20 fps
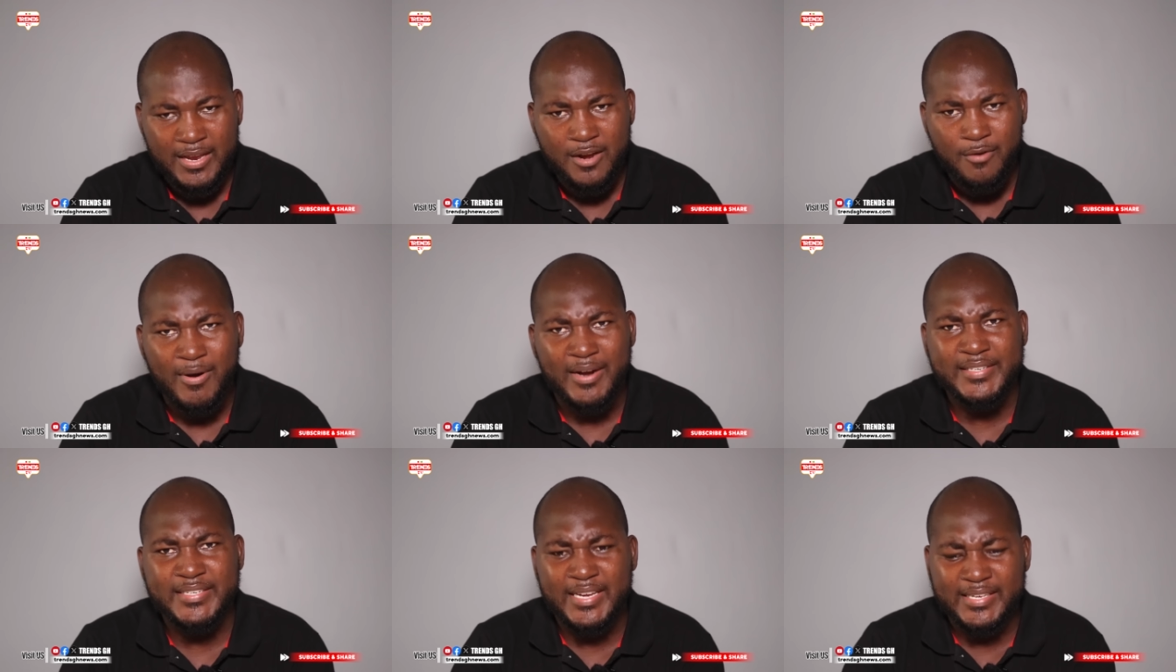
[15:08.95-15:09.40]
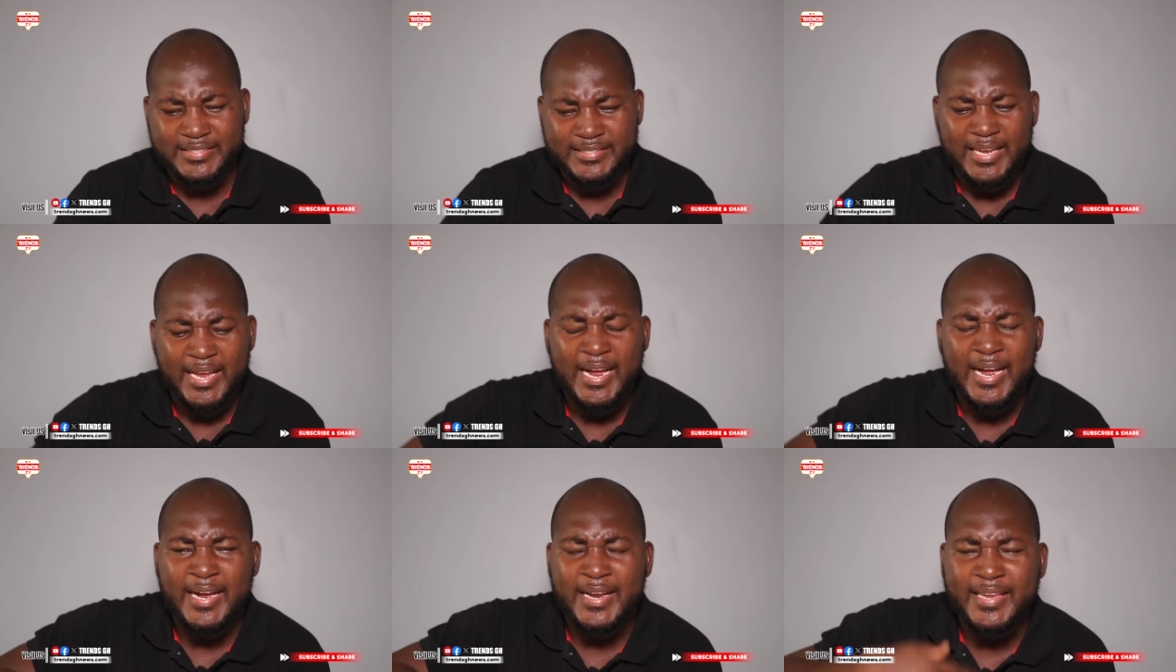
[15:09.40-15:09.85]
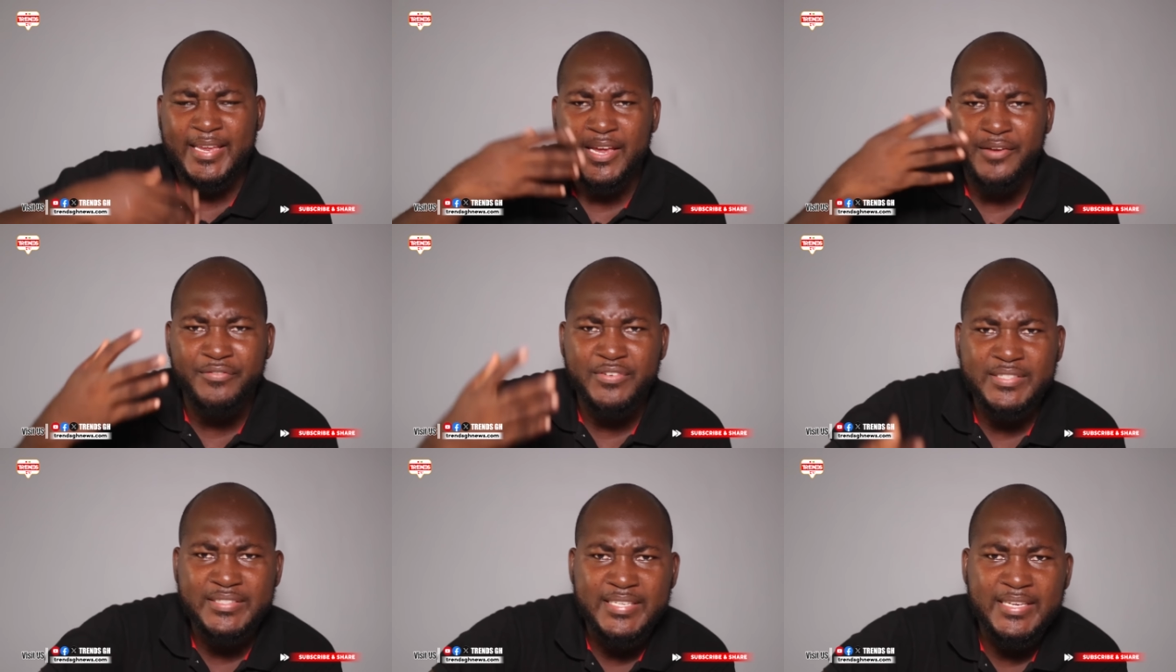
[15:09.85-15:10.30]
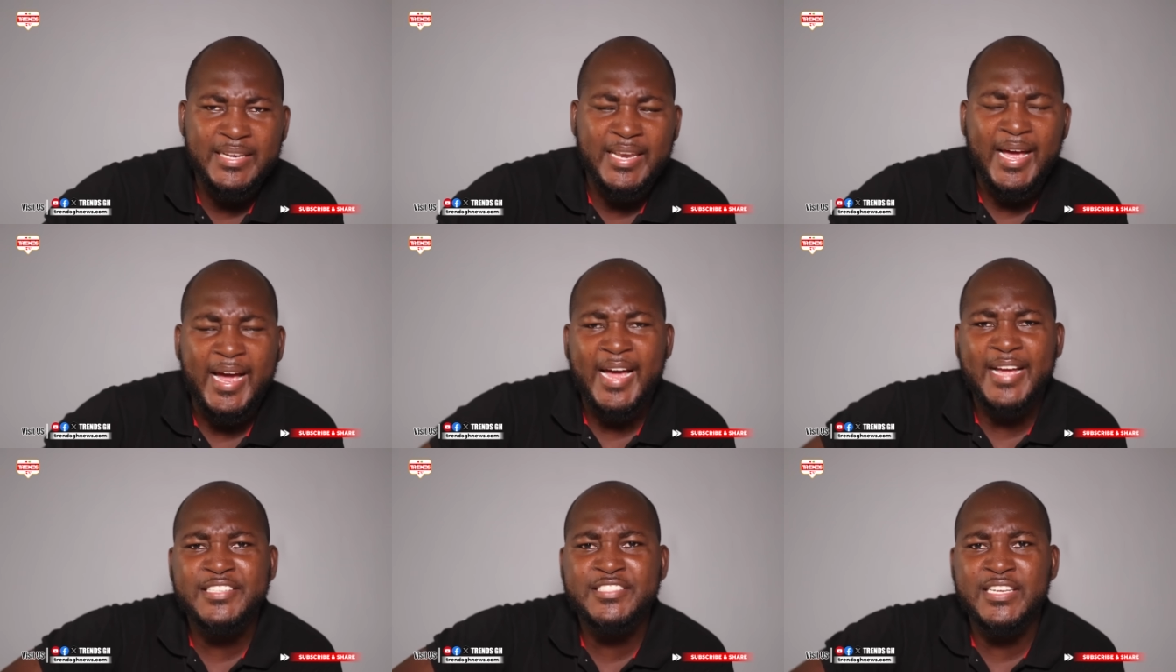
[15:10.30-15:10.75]
What you say, Kevin
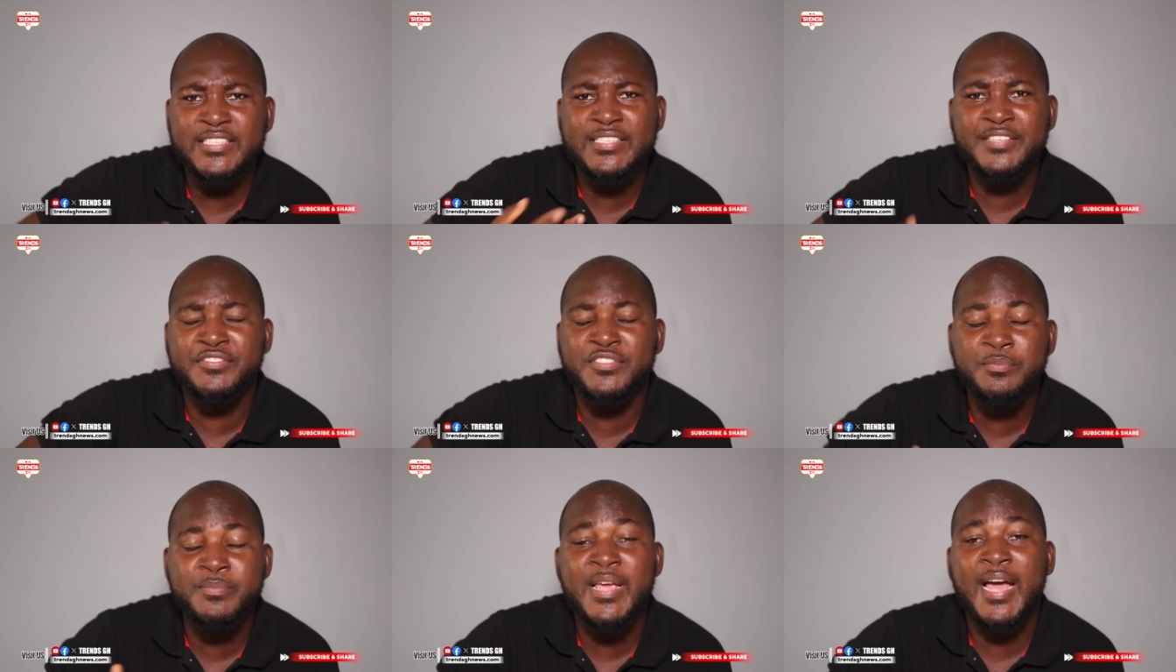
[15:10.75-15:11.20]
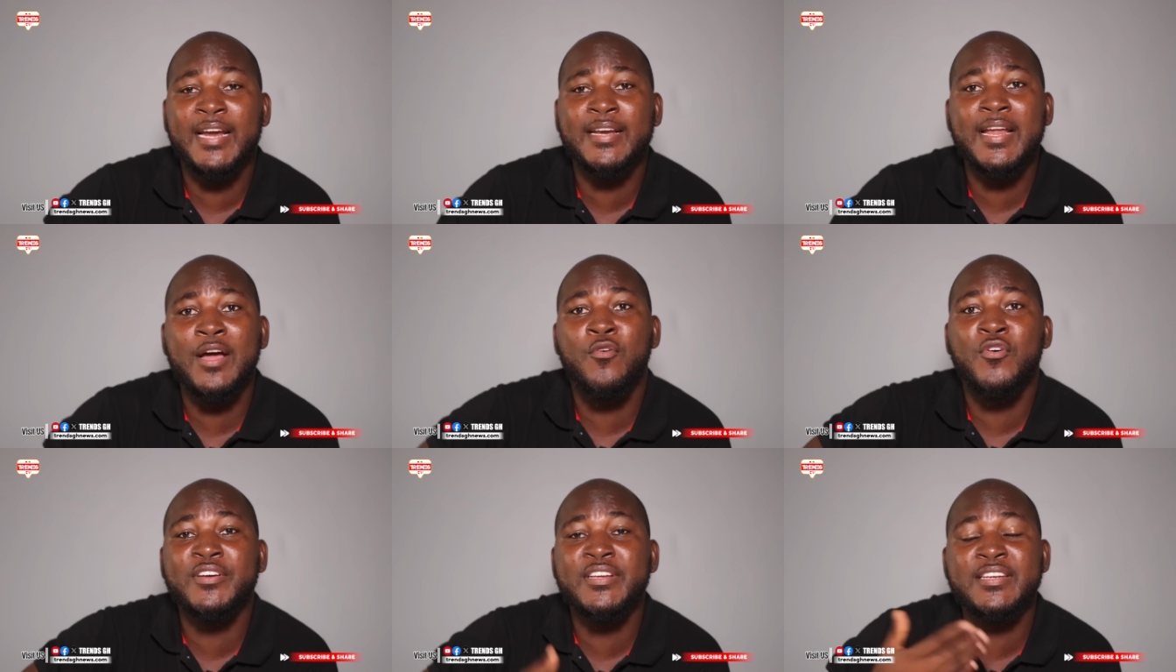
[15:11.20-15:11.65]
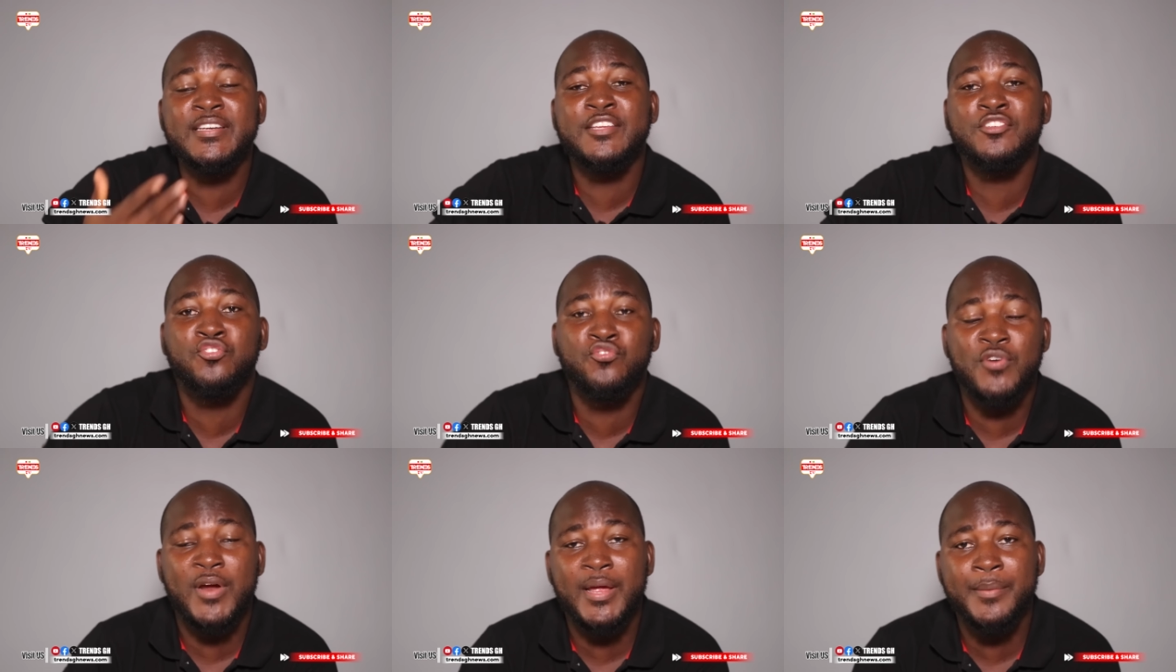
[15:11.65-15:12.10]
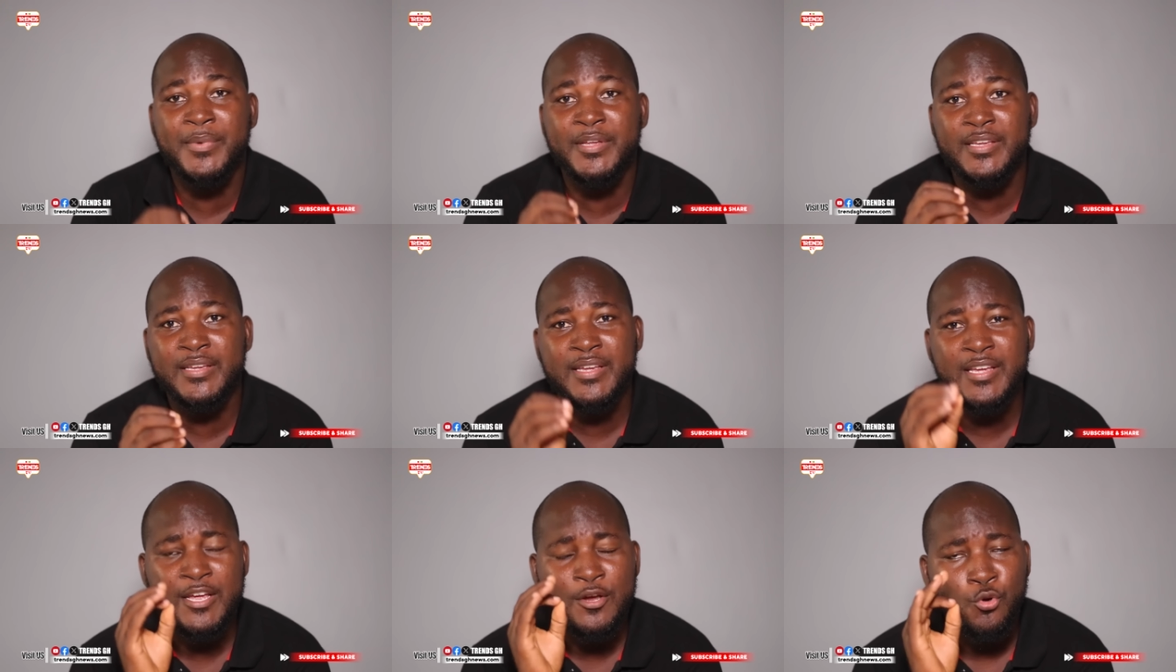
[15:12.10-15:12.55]
Taylor, adjectives be an or they describe
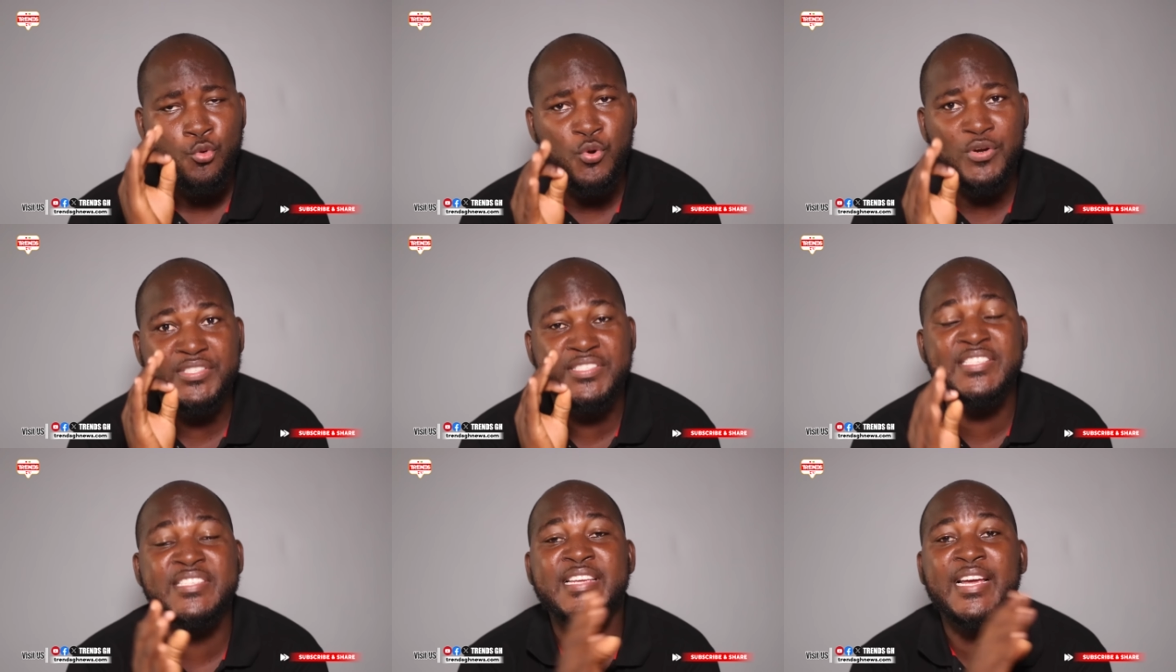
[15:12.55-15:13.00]
Kwasi